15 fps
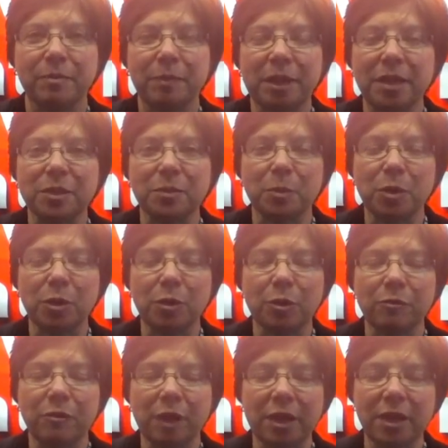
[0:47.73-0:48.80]
because when
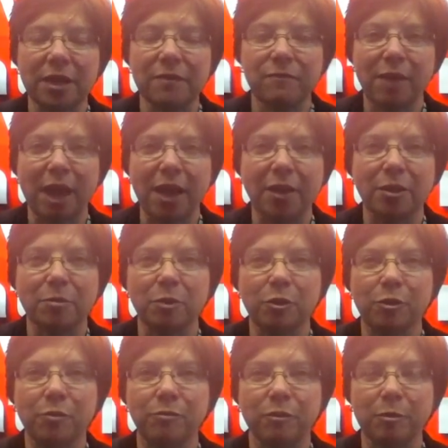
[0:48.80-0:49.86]
you're running in vacuum,
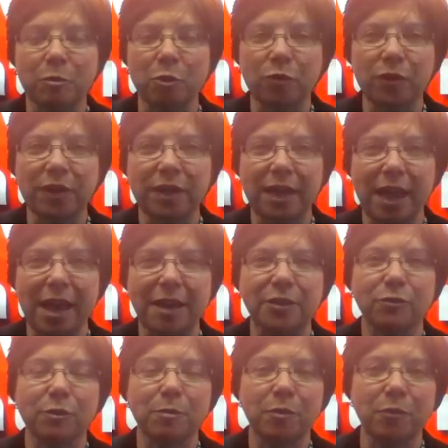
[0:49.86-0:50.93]
you're removing
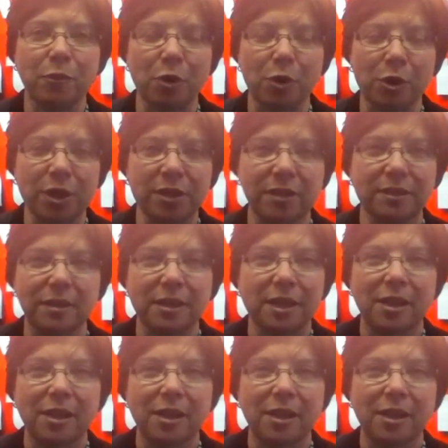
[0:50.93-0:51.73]
gas from a furnace,